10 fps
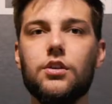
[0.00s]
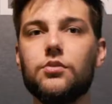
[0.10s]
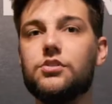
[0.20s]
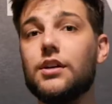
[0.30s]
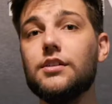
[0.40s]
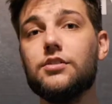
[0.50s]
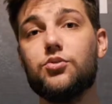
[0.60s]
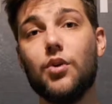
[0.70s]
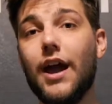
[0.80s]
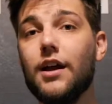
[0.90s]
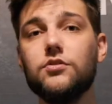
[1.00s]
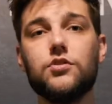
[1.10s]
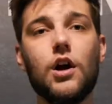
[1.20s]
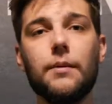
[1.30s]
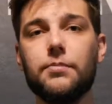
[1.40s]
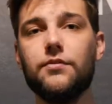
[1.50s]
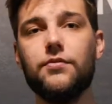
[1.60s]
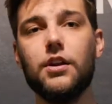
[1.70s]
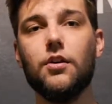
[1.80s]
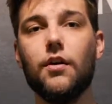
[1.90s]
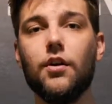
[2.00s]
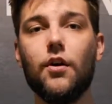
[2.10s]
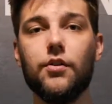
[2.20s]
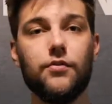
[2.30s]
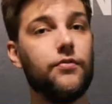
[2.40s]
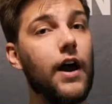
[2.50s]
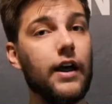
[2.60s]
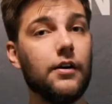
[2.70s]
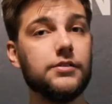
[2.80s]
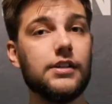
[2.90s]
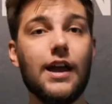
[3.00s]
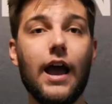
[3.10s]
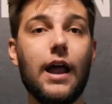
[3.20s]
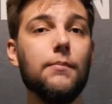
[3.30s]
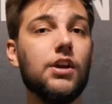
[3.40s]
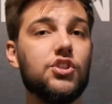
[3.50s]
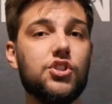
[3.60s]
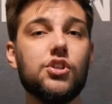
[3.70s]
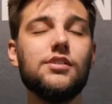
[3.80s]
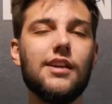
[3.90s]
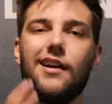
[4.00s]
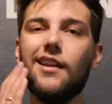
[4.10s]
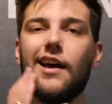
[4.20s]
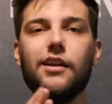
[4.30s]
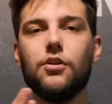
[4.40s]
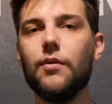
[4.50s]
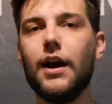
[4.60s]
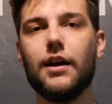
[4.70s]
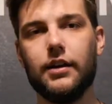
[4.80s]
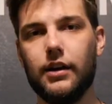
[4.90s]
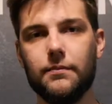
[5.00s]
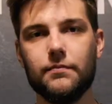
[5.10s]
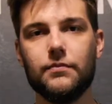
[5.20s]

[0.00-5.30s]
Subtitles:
You just drag and drop your video and audio files and make sure they align correctly.